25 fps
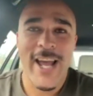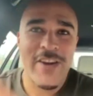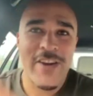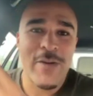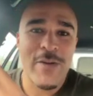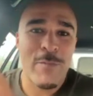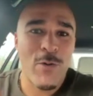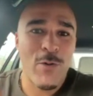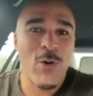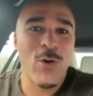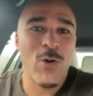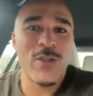I had
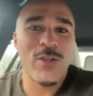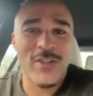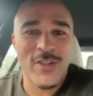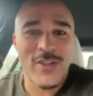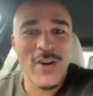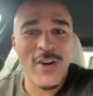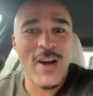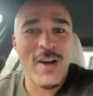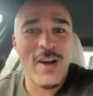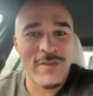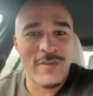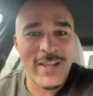a
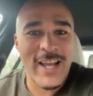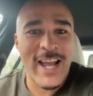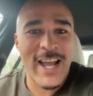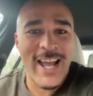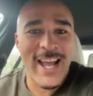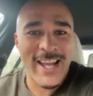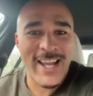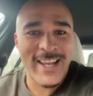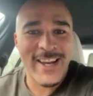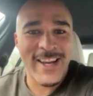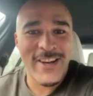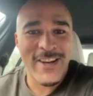poster of the
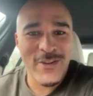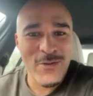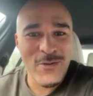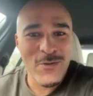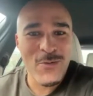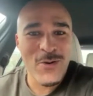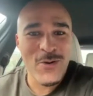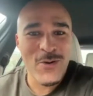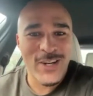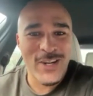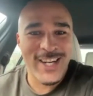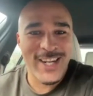haka on
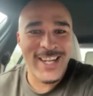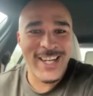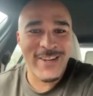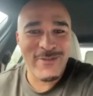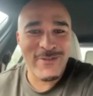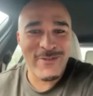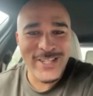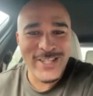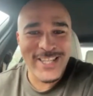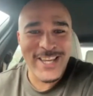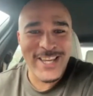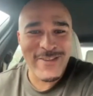the wall.
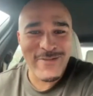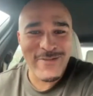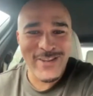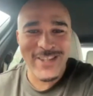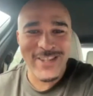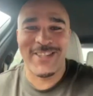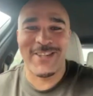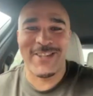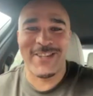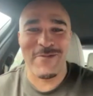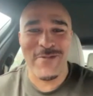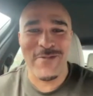It was
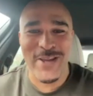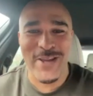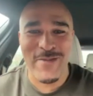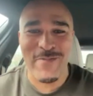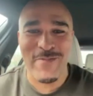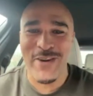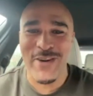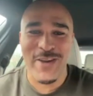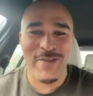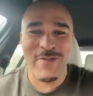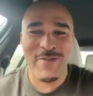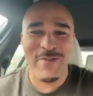given to me
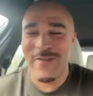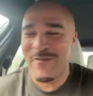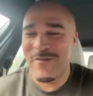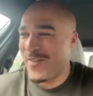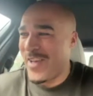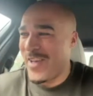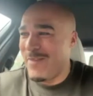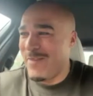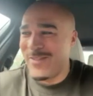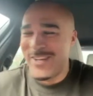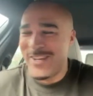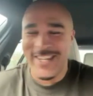by my
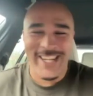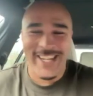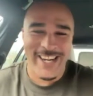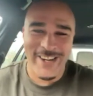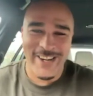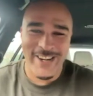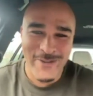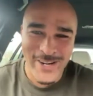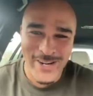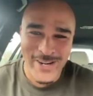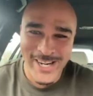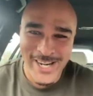family. They
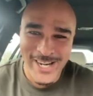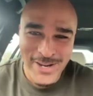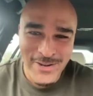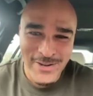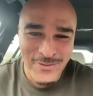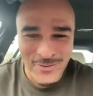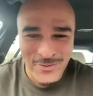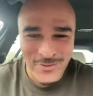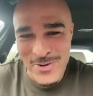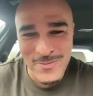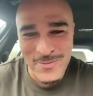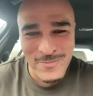knew I
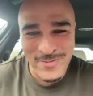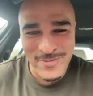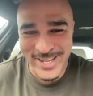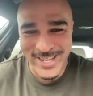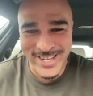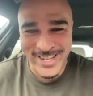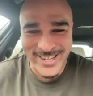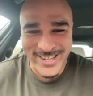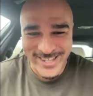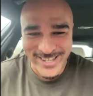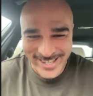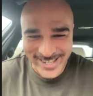liked rugby.
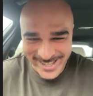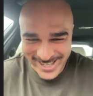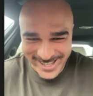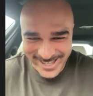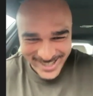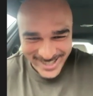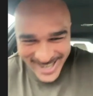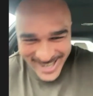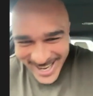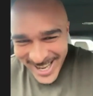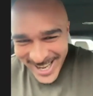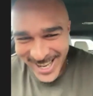All right,
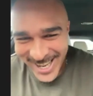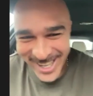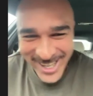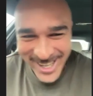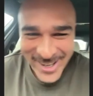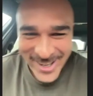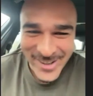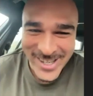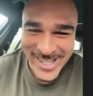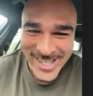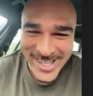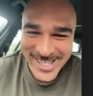
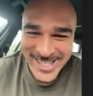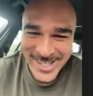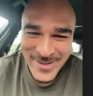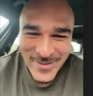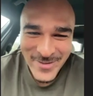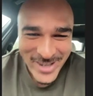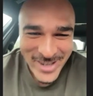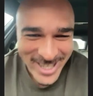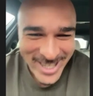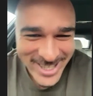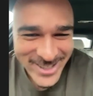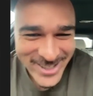I wasn't
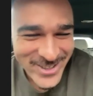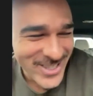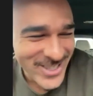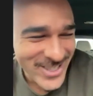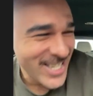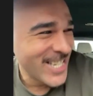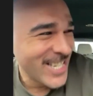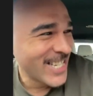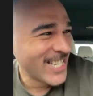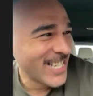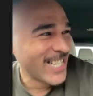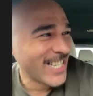a big New
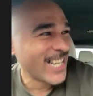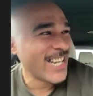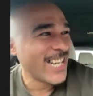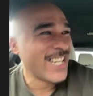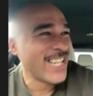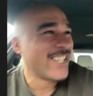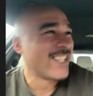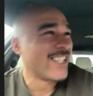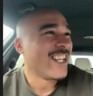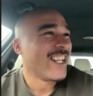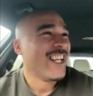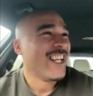Zealand head.